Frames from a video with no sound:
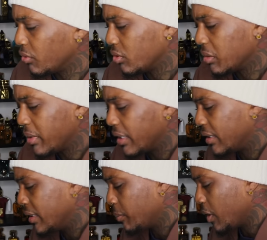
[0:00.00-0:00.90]
for
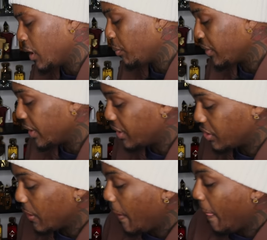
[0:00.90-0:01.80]
somebody up in
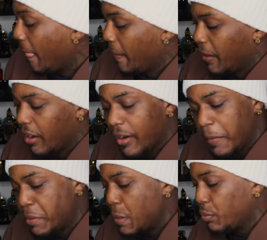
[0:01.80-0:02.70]
age. All
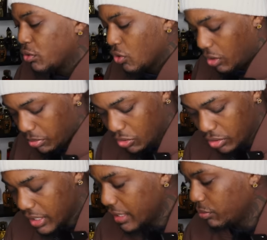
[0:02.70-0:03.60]
right, people, so I'm going to
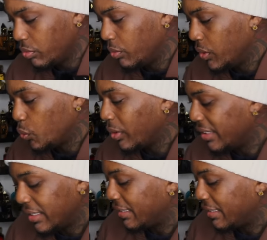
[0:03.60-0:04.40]
go ahead. We're dwelling